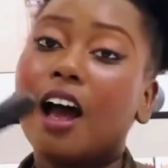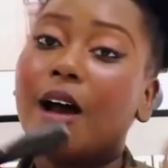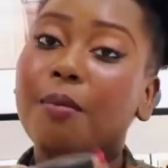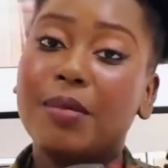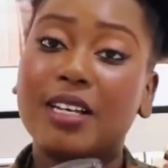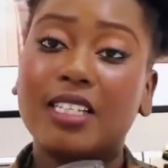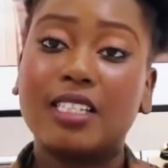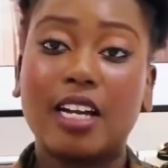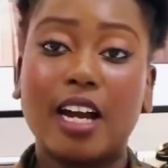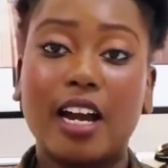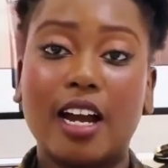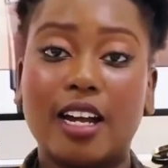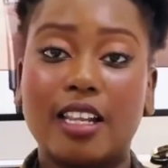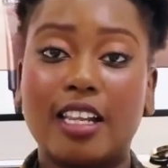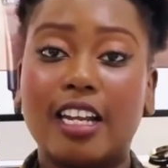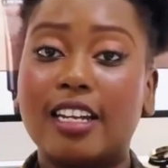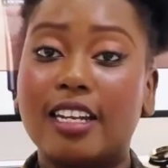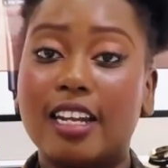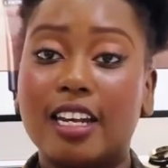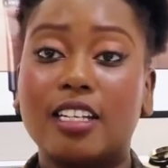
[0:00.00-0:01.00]
a mascara
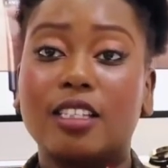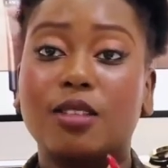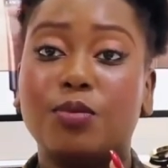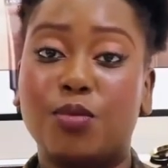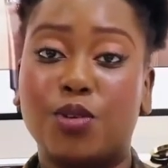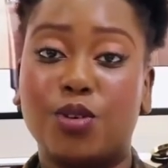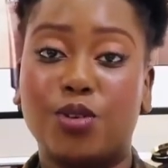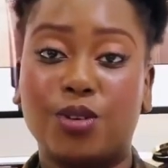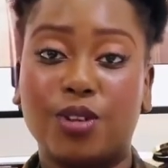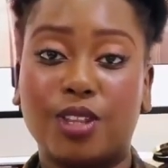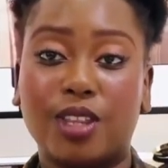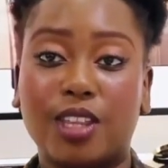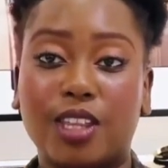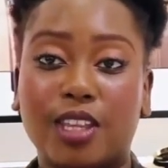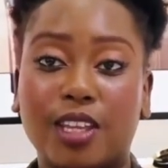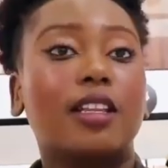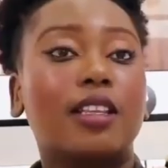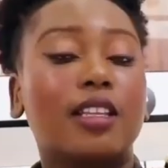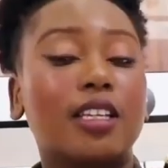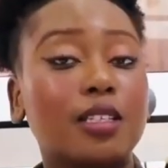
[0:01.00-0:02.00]
that does both.
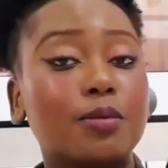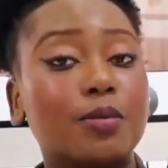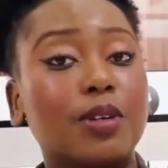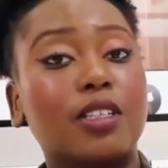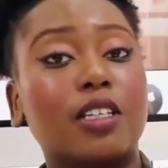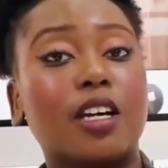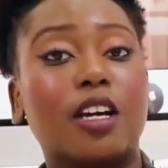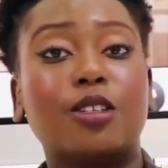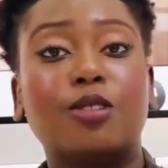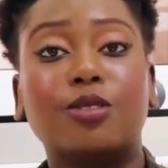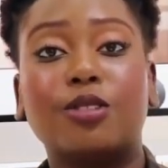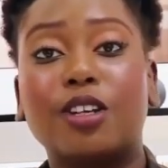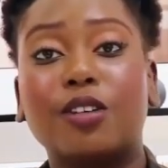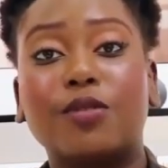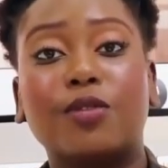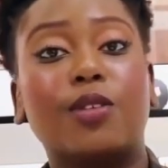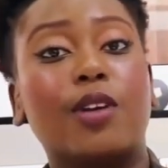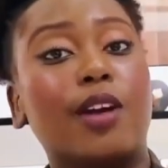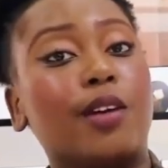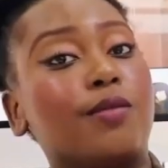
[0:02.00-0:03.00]
This mascara should
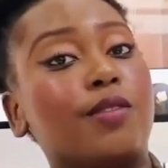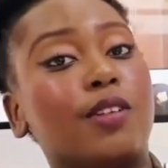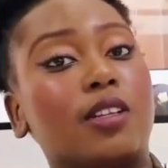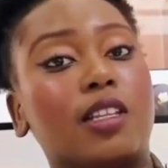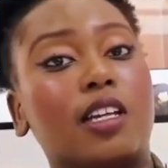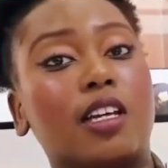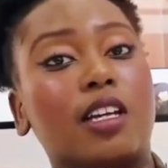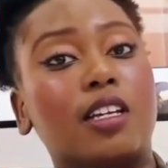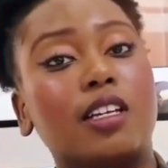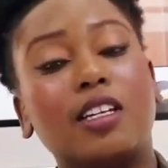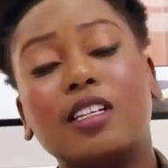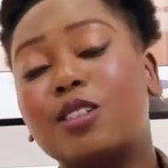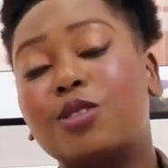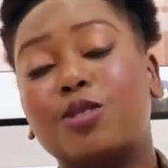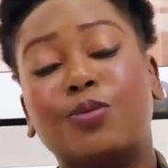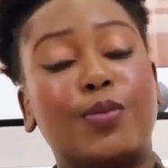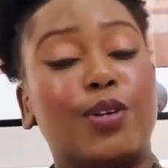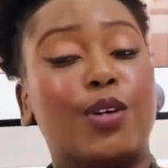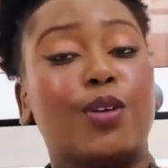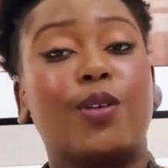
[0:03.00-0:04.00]
give you everything. It
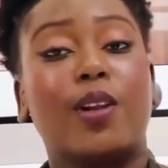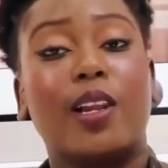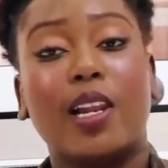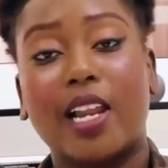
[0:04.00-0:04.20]
should be your